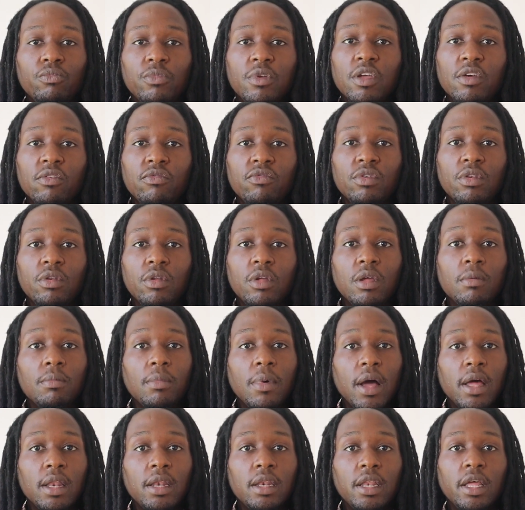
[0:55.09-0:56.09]
given
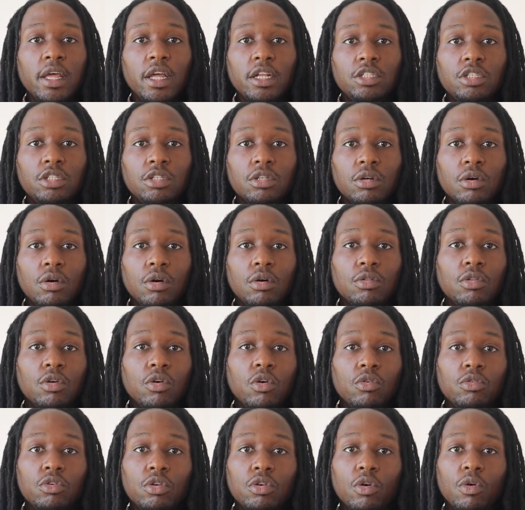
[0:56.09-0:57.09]
by nature,
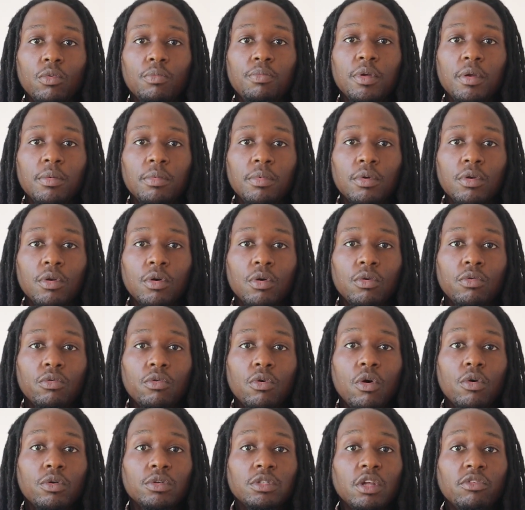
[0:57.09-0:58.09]
although, you know, people don't
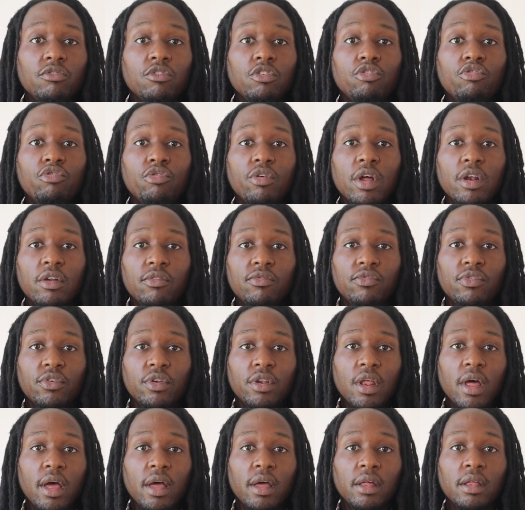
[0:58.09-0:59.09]
always give you credit for
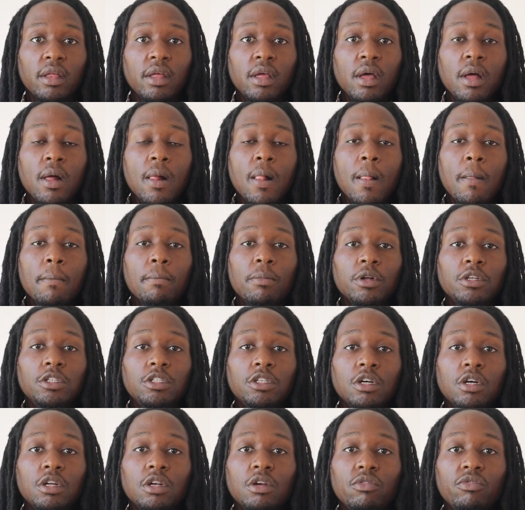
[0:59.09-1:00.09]
that. But
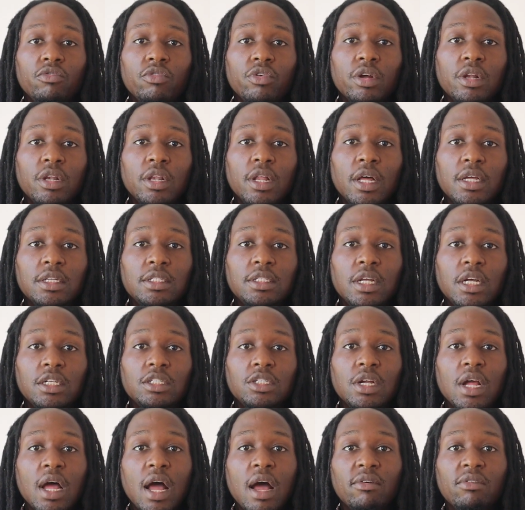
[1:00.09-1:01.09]
you're going to realize
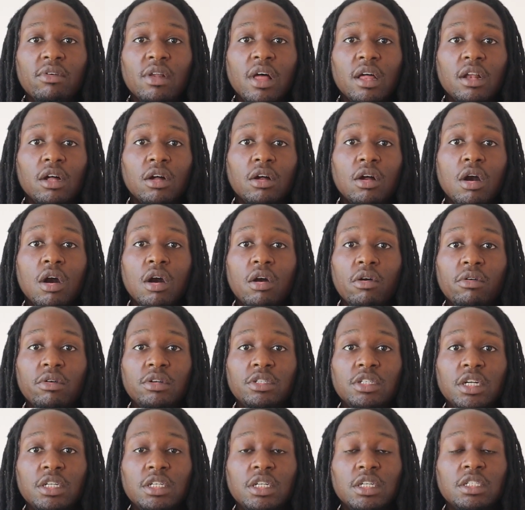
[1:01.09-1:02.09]
that you have a lot of
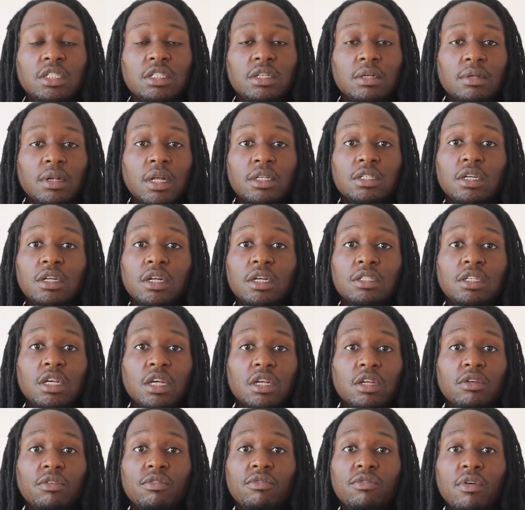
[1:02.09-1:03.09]
courage and there's something that's going to
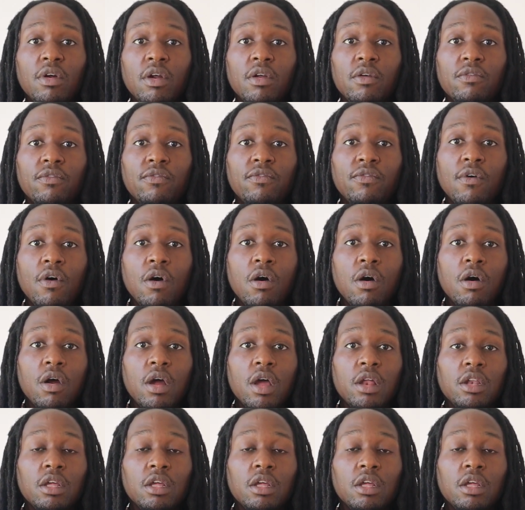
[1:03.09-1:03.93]
take you very far.